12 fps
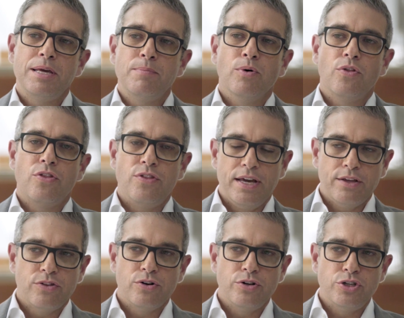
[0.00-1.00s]
people
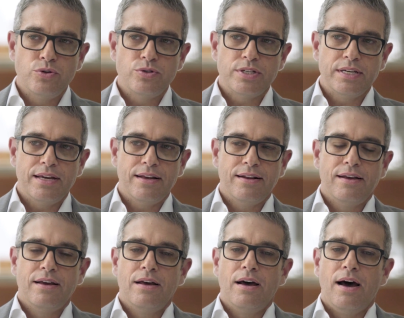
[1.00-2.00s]
think they're using it,
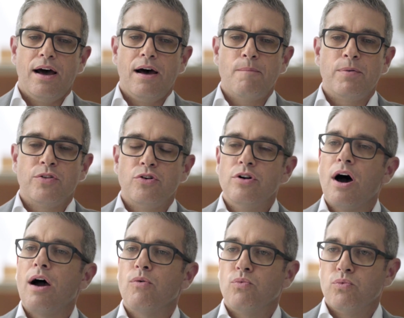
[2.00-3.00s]
but they're
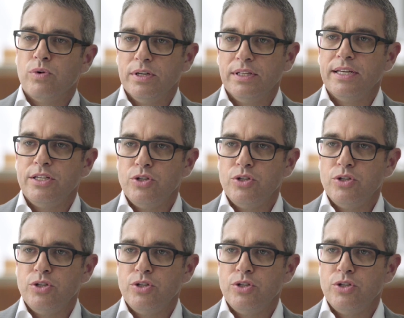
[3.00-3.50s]
not really